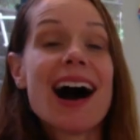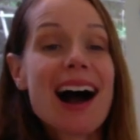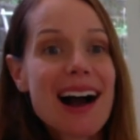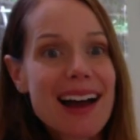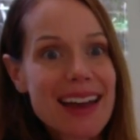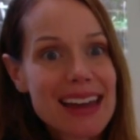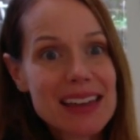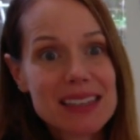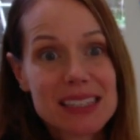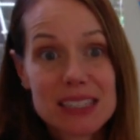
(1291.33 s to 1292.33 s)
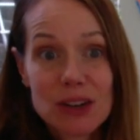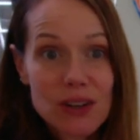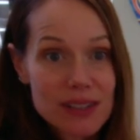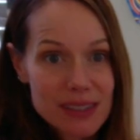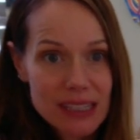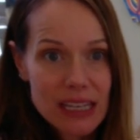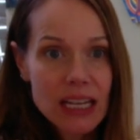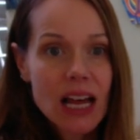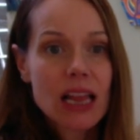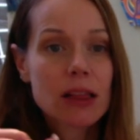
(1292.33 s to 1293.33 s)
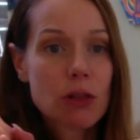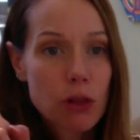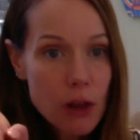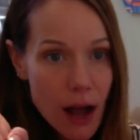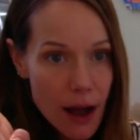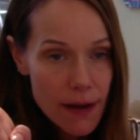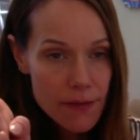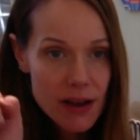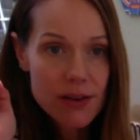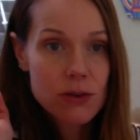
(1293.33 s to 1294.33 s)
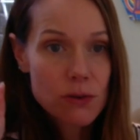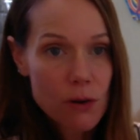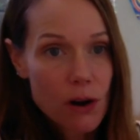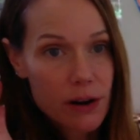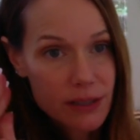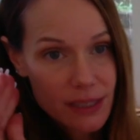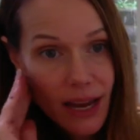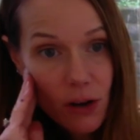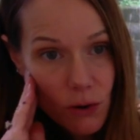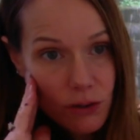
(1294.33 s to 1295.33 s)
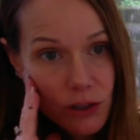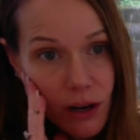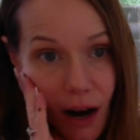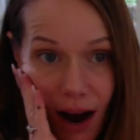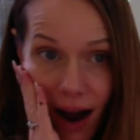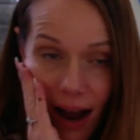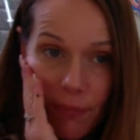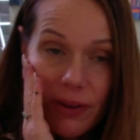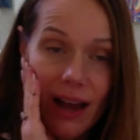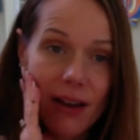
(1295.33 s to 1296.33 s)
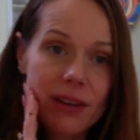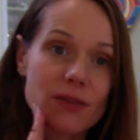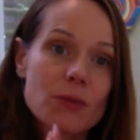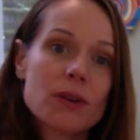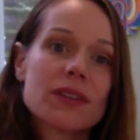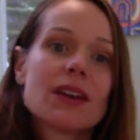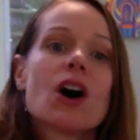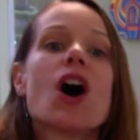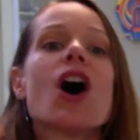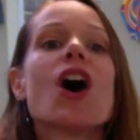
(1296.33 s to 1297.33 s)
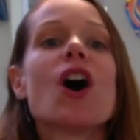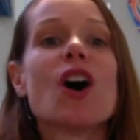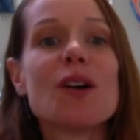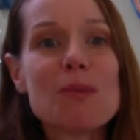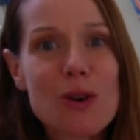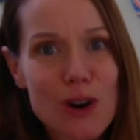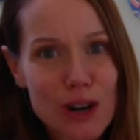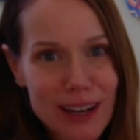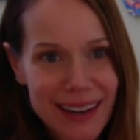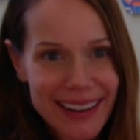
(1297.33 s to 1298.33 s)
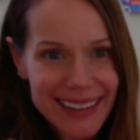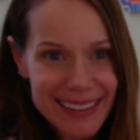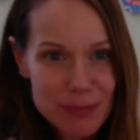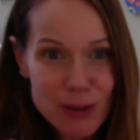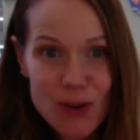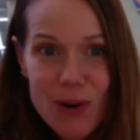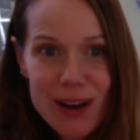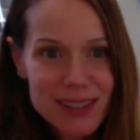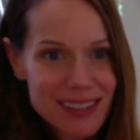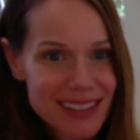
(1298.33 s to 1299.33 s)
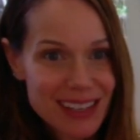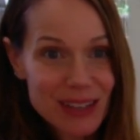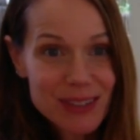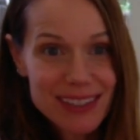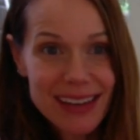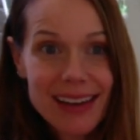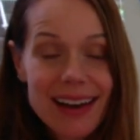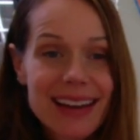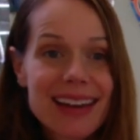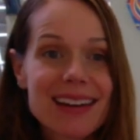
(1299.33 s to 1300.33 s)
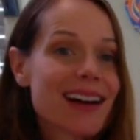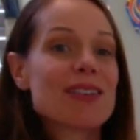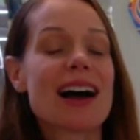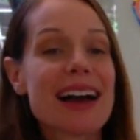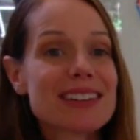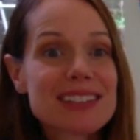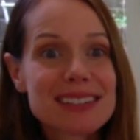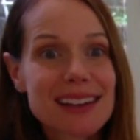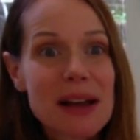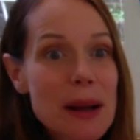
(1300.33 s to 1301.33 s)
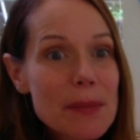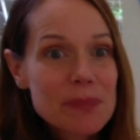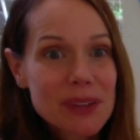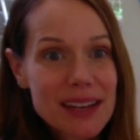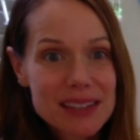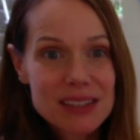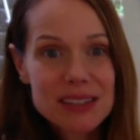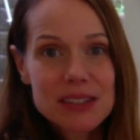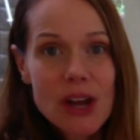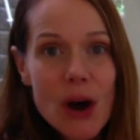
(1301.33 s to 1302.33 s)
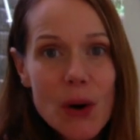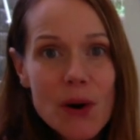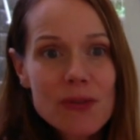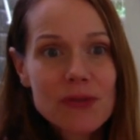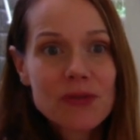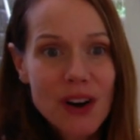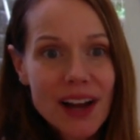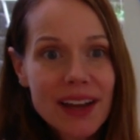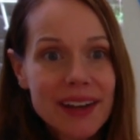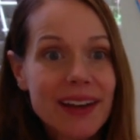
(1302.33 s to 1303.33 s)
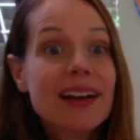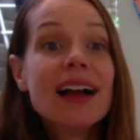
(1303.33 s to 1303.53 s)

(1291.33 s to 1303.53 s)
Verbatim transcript: I seriously love Google Arts and Culture. I've been having fun with it all morning. It's been a while since I used it and I cannot, I just, it's so fun.